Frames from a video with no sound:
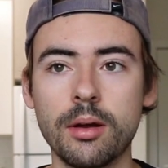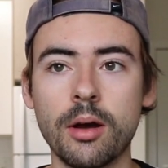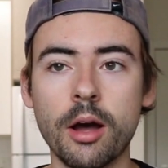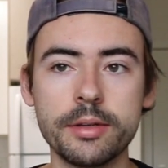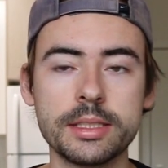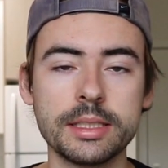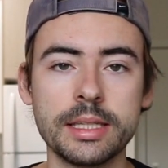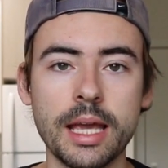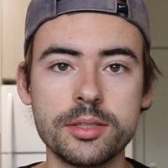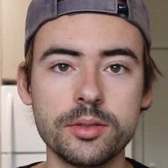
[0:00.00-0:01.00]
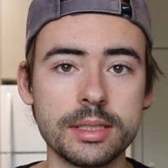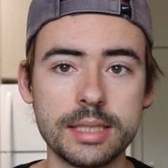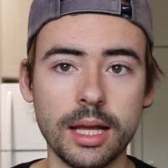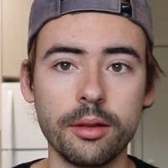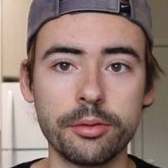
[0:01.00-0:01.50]
Obviously, as you can
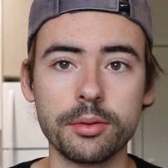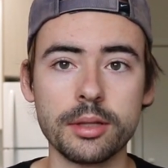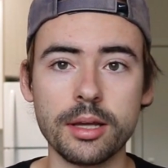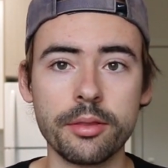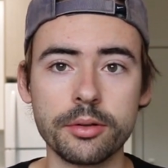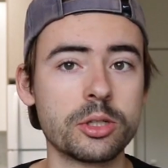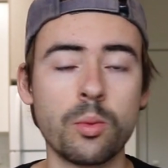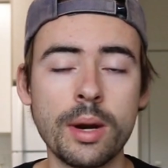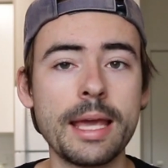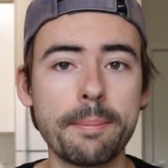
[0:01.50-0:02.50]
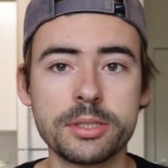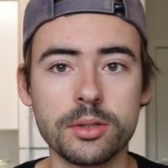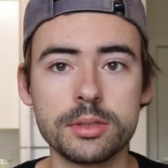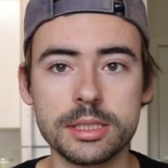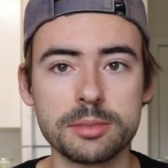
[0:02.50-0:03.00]
tell through the other 20
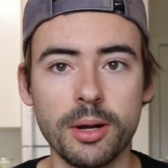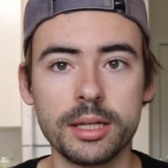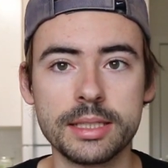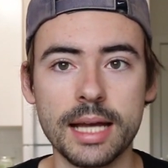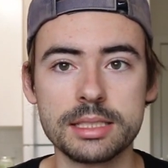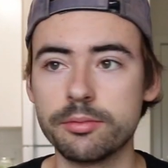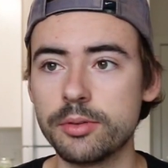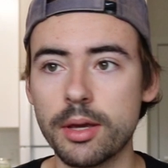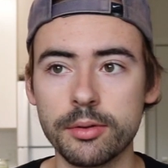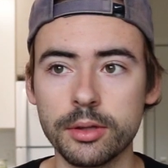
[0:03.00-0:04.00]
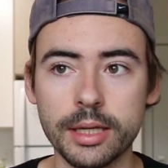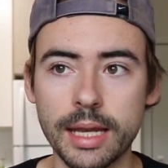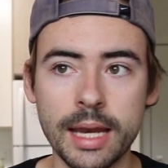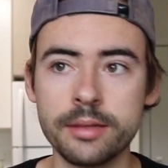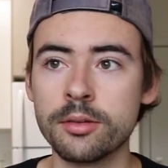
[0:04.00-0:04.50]
episodes of this podcast, and ever look
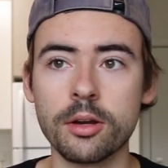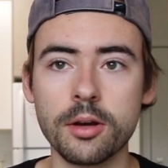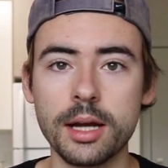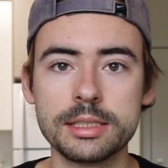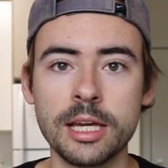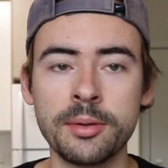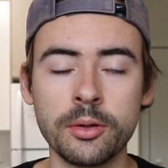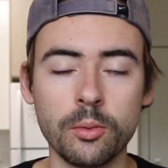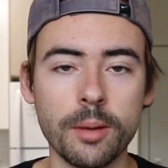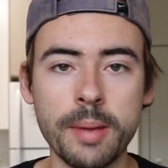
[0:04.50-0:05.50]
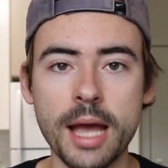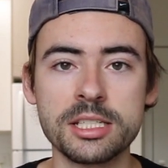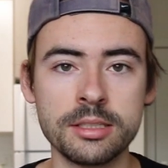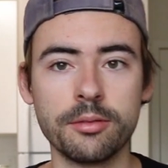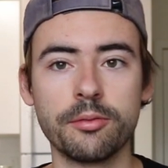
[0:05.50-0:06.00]
at anything on Criius Gaming, we're
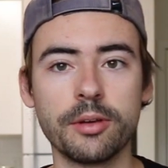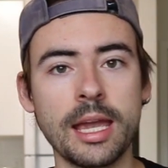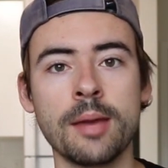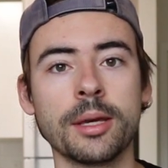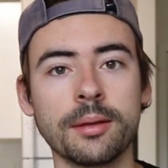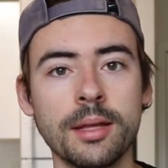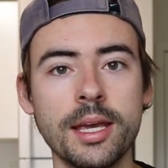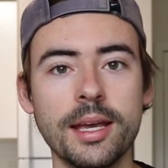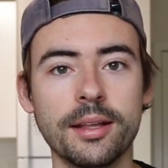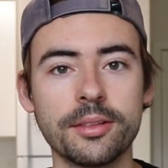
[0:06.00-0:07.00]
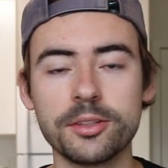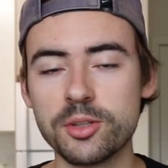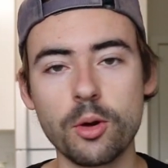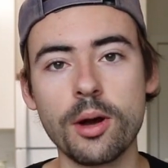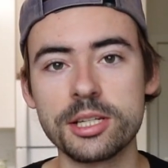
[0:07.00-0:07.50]
passionate for gaming. There's
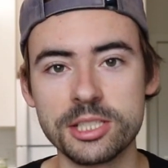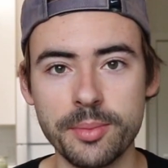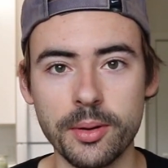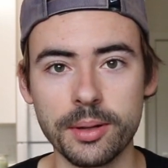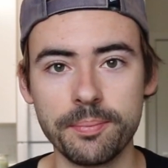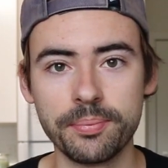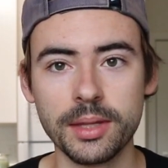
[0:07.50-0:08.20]
no question about it.